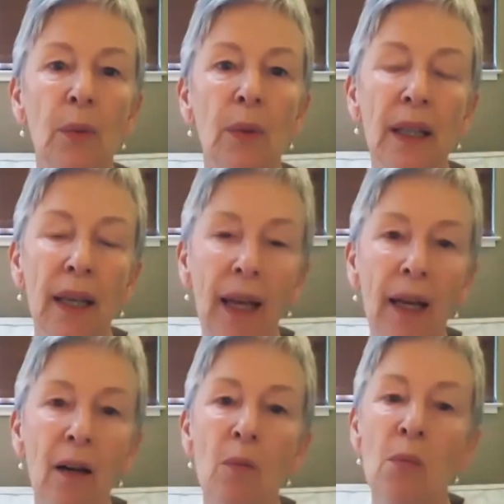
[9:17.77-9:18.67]
we
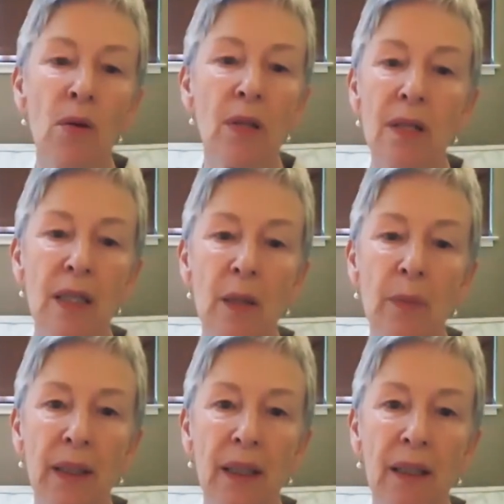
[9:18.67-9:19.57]
care most
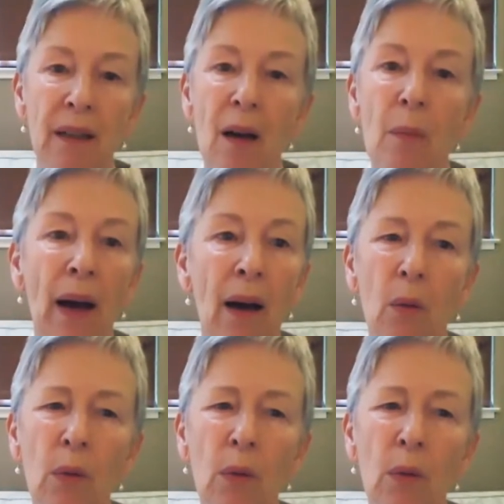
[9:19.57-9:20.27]
deeply about,